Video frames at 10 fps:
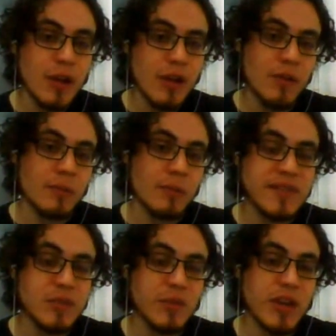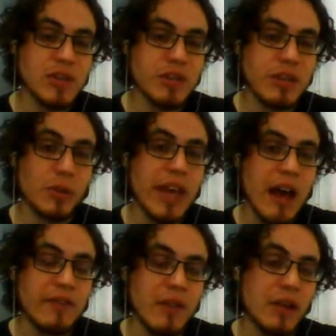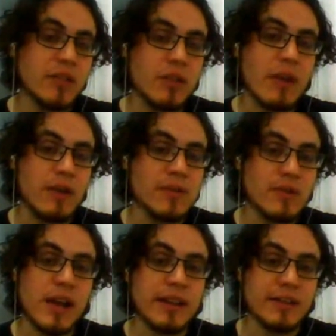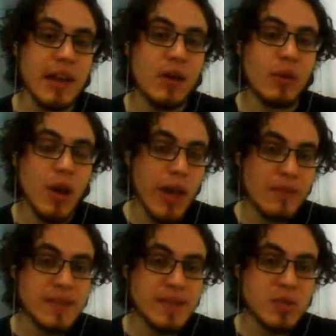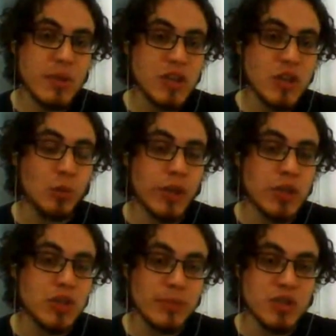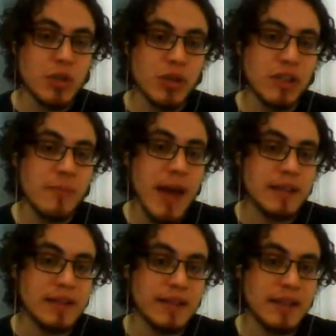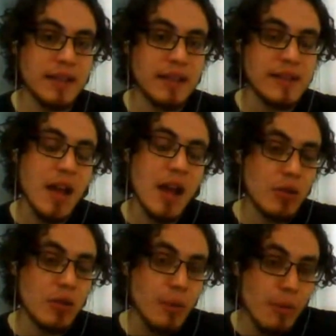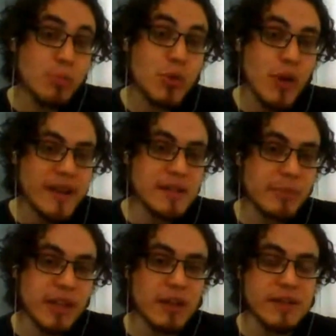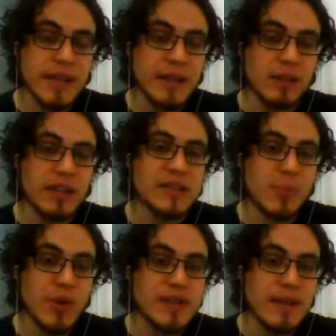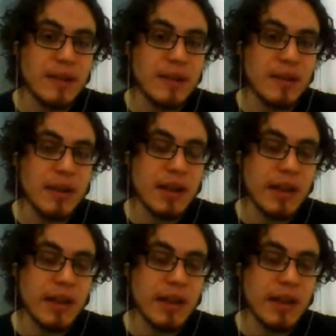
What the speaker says: from the situation that we have on the grounds right now. We have a situation in which the majority of Palestinians are oppressed because they cannot express their